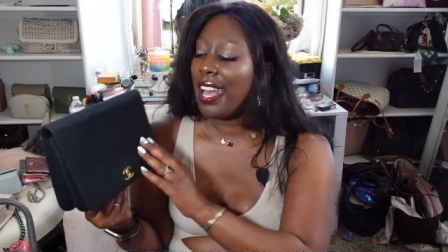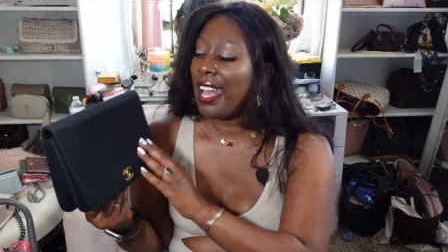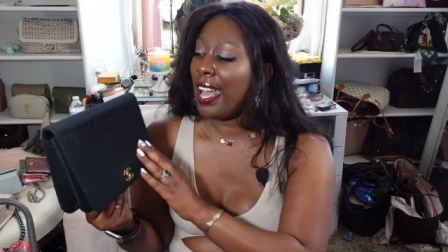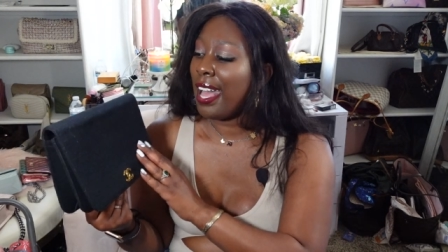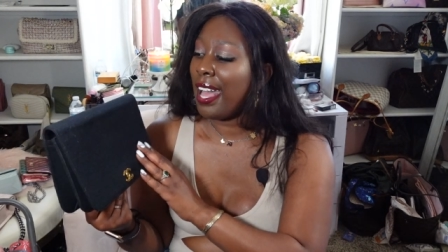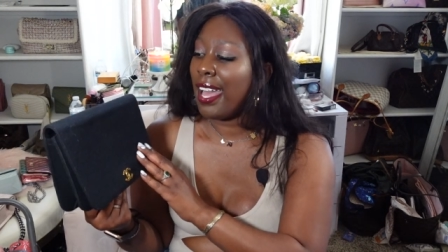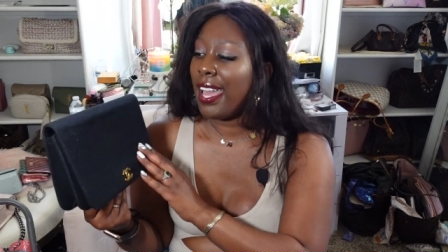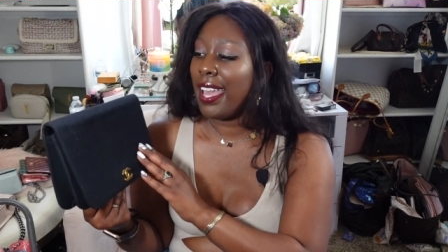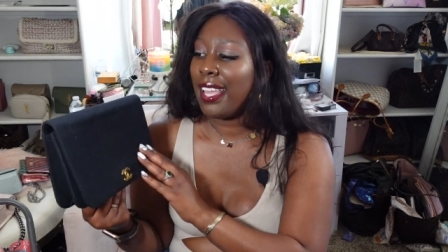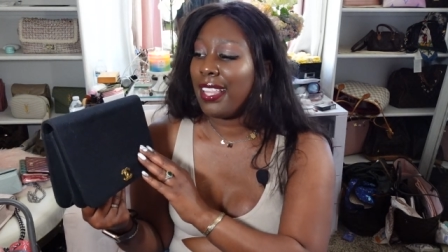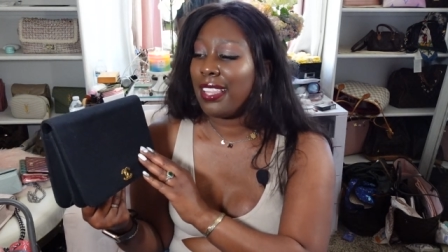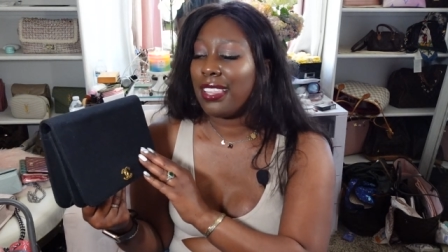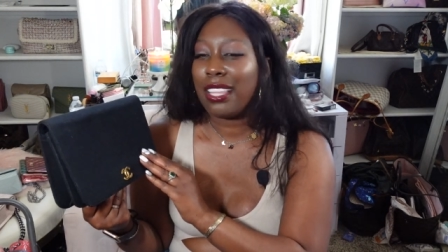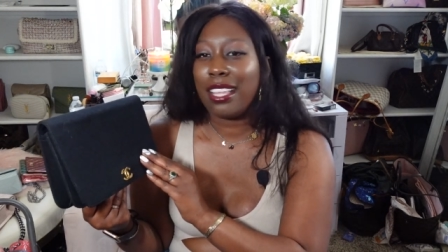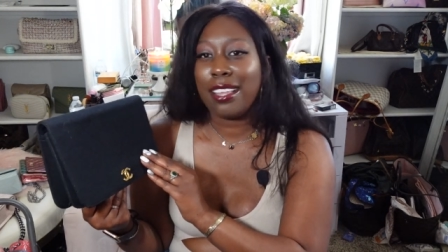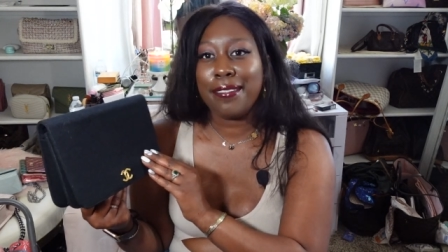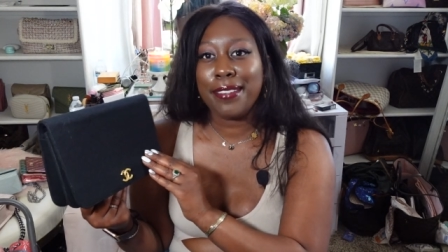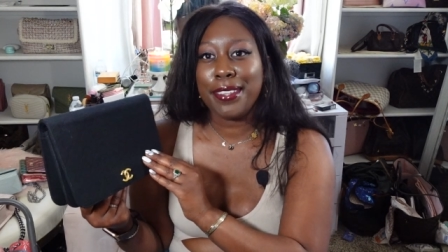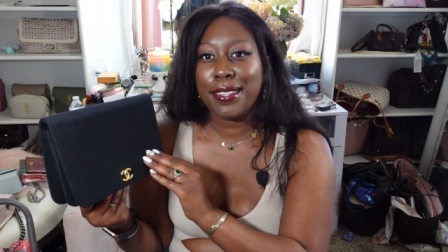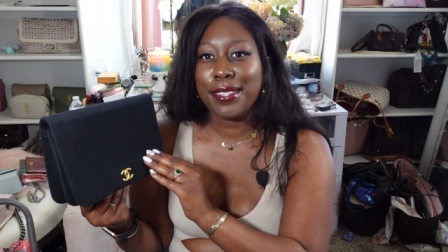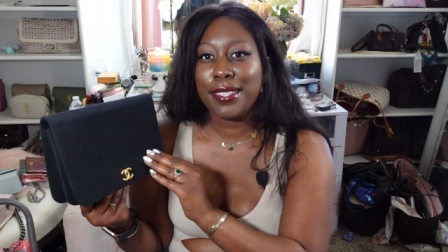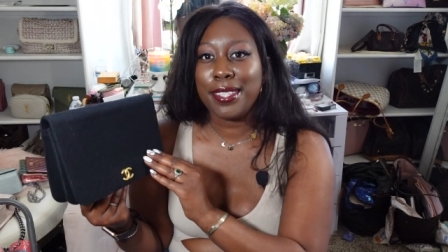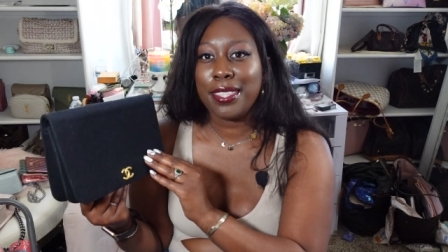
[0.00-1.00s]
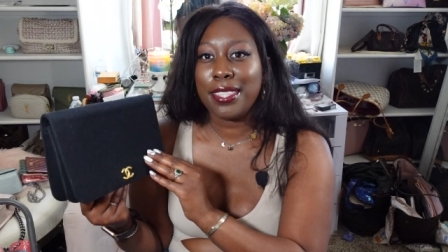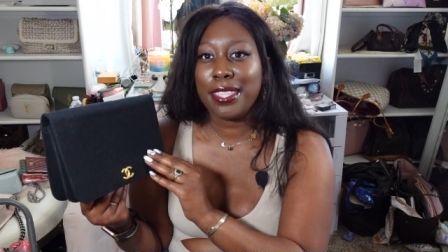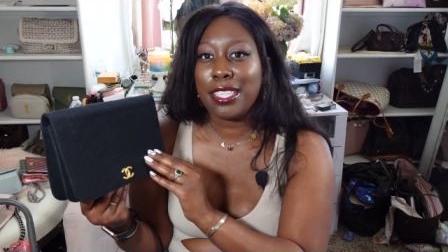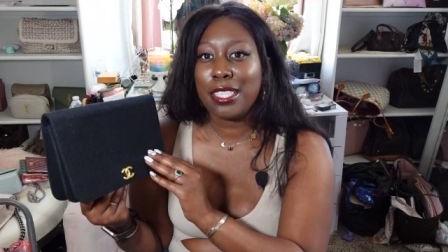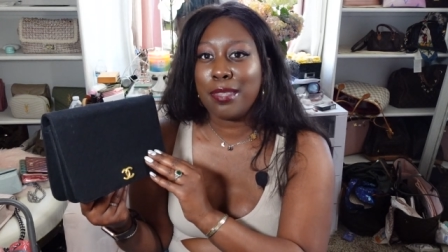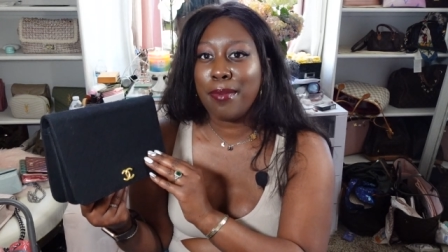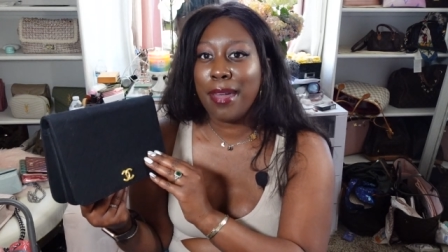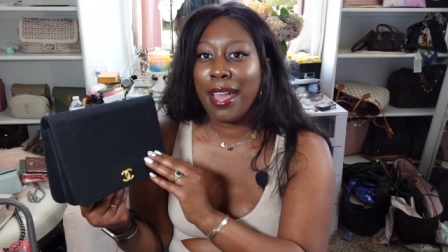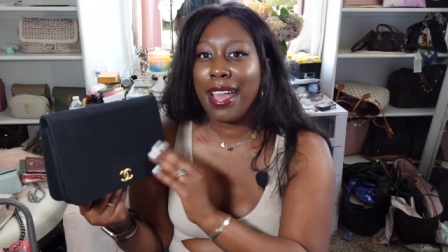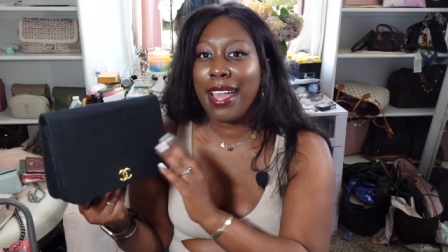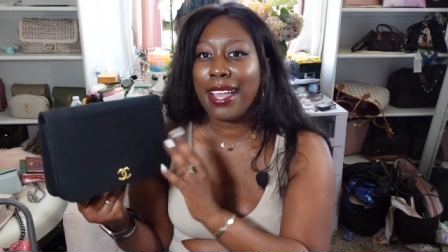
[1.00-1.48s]
I love using
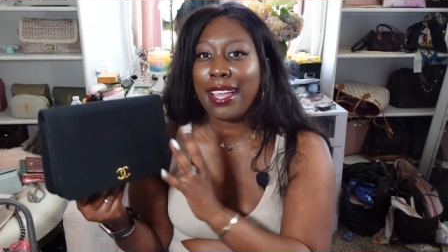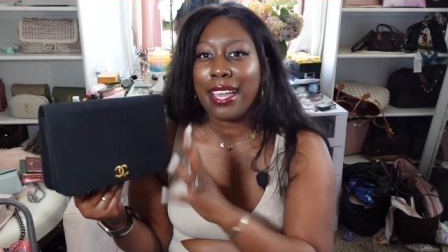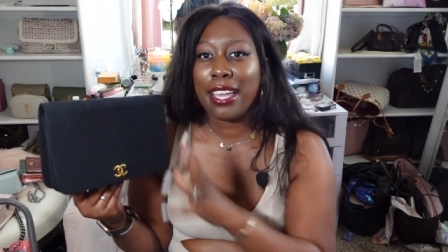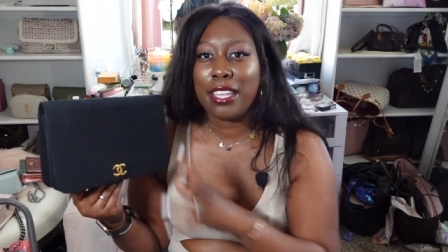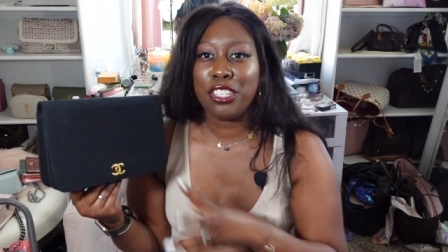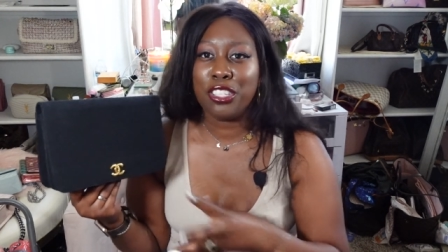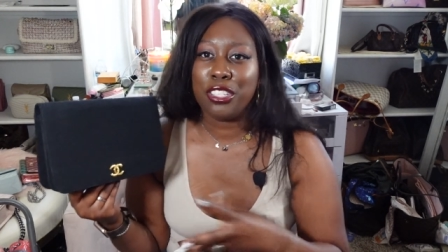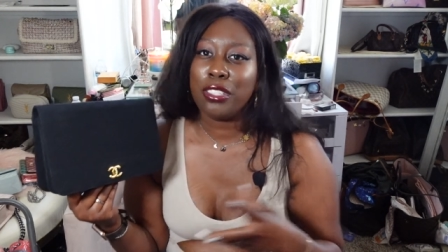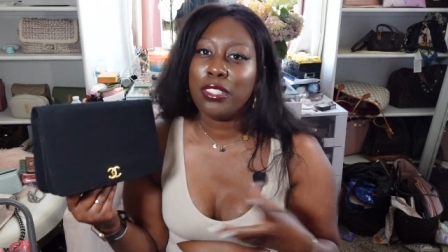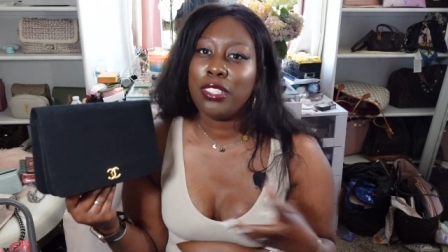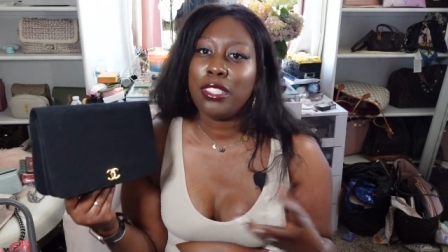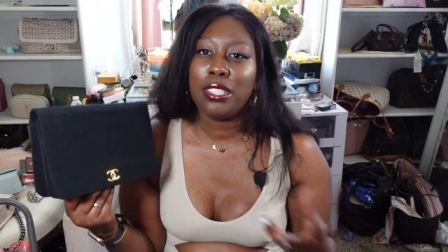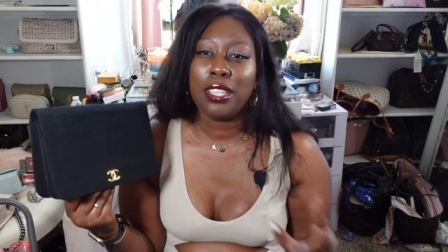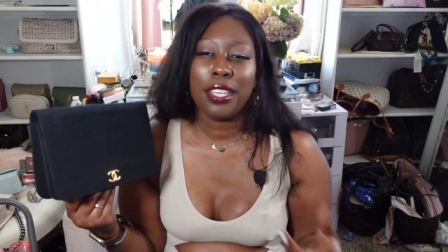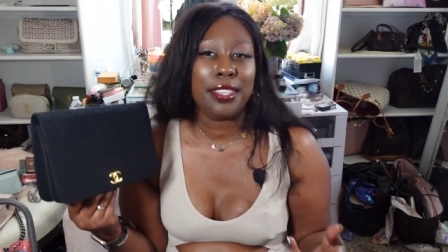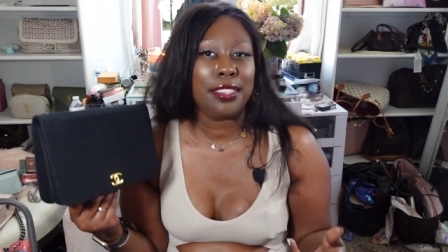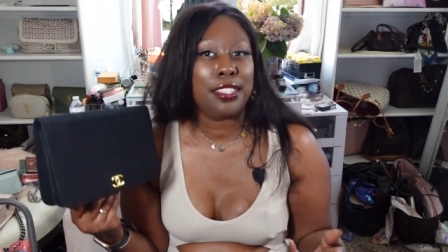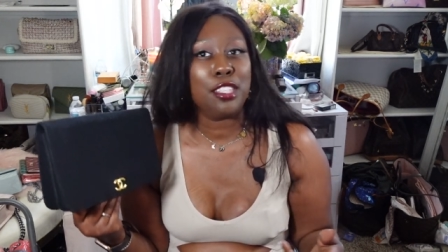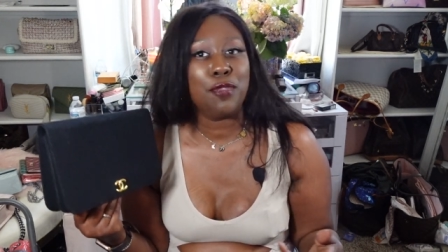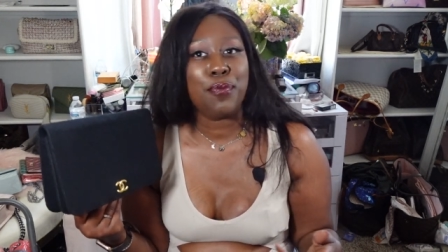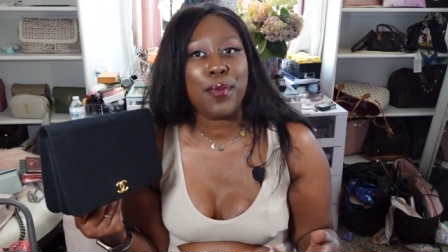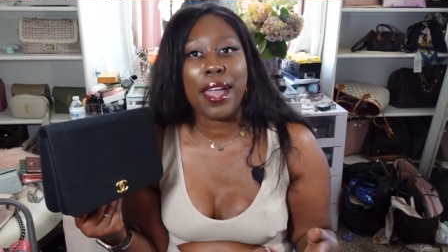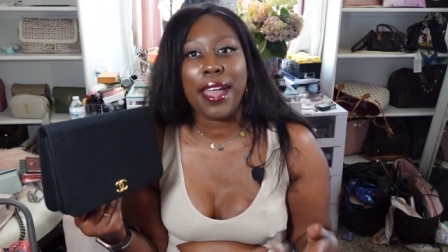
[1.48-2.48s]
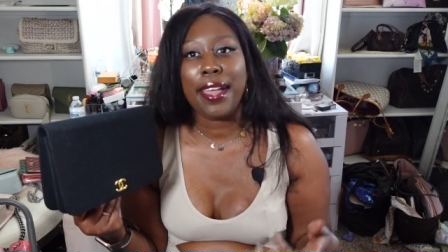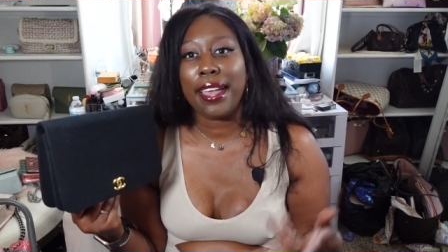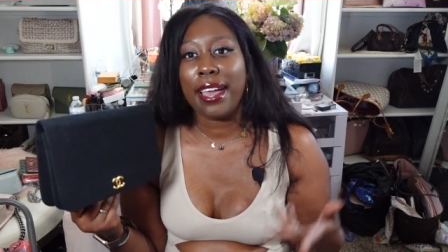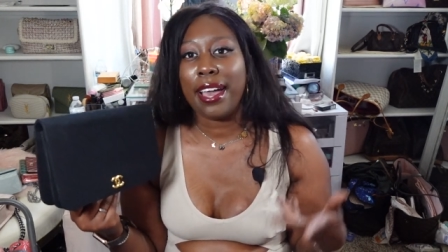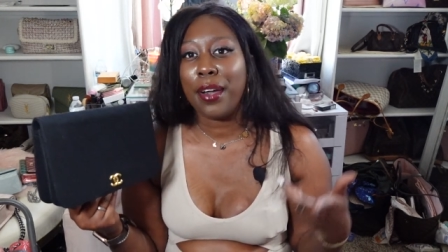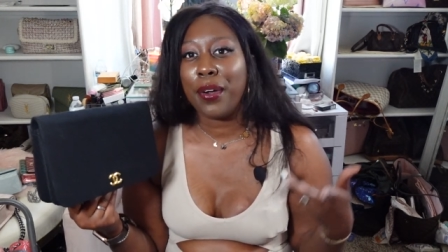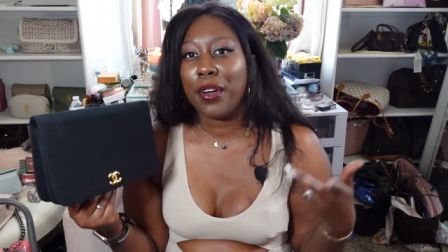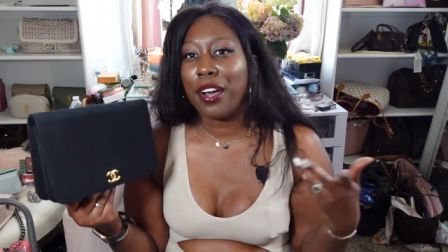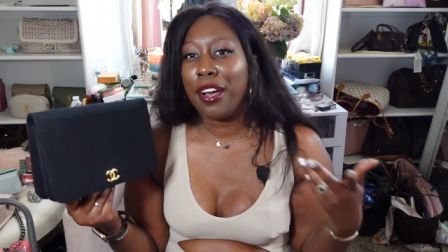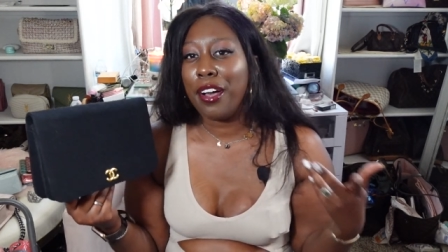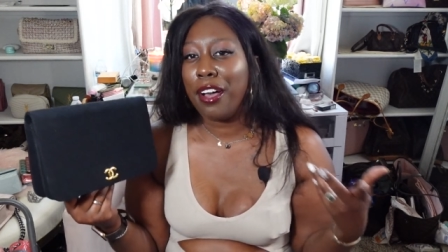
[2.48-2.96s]
this bag. I generally take this bag
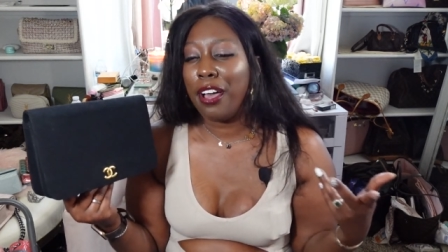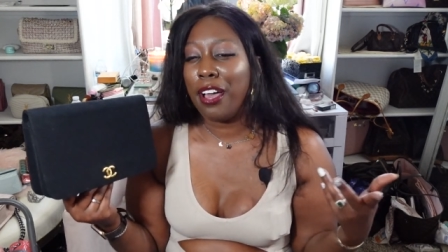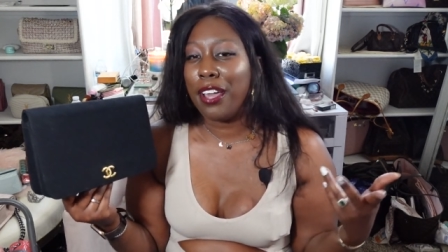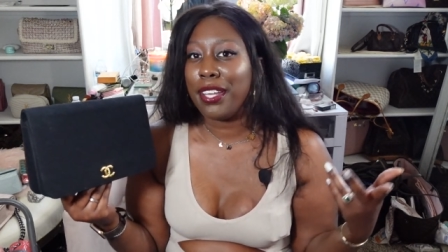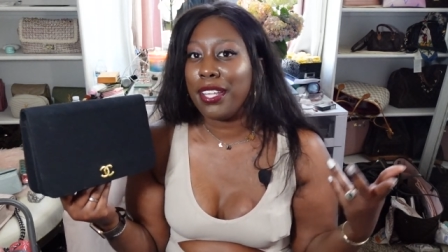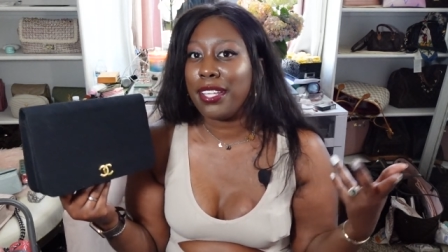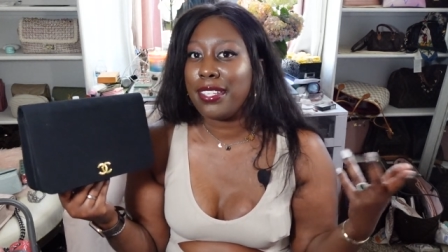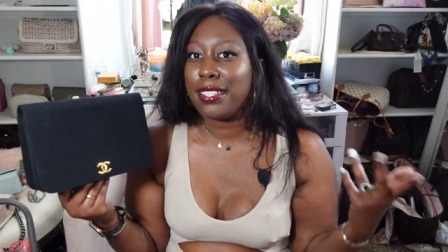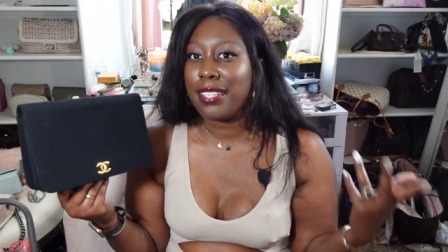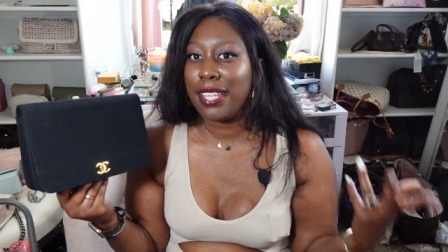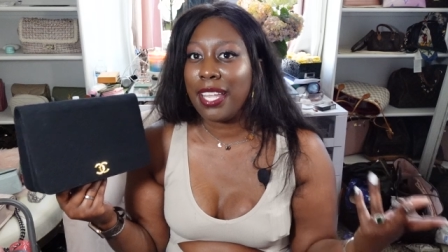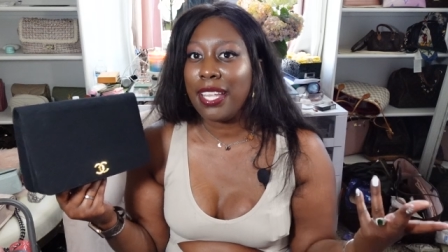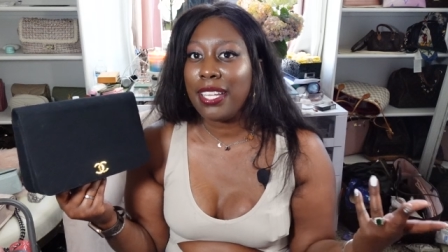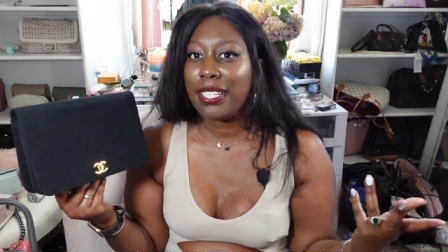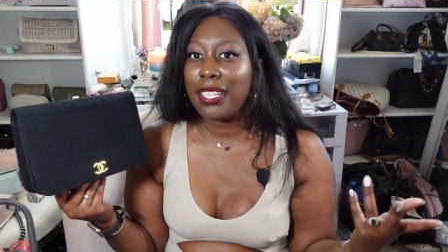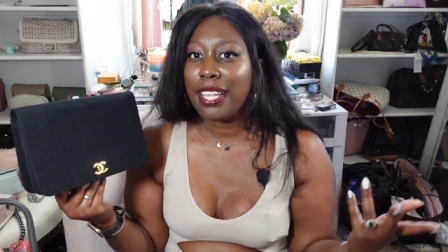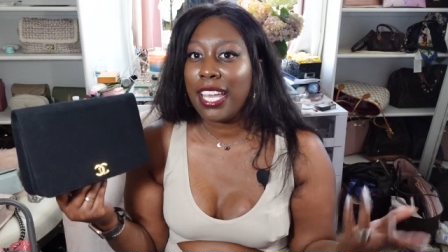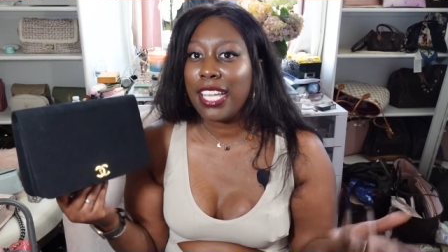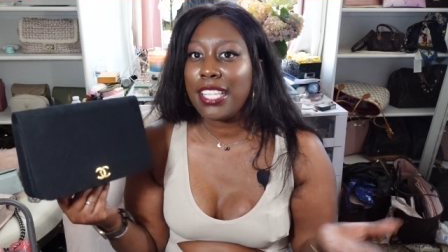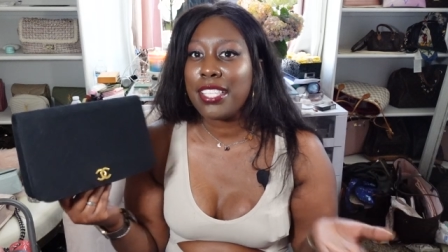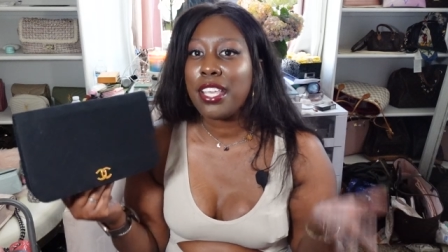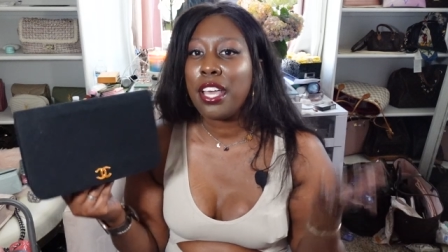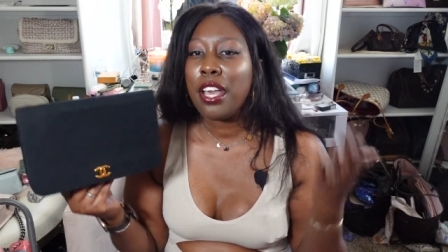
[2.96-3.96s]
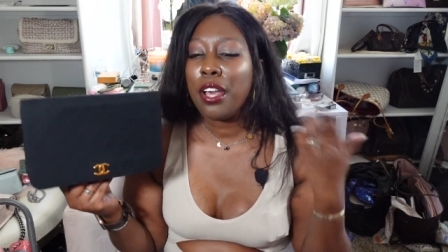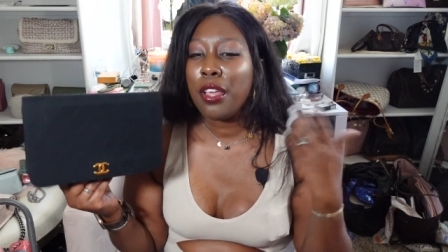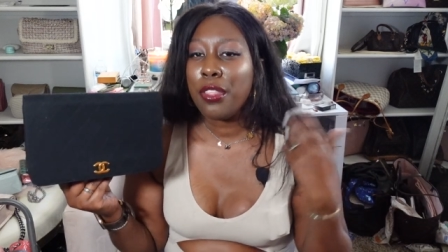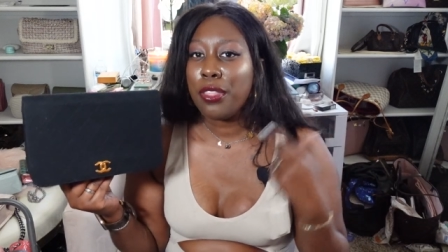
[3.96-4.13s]
out on date nights,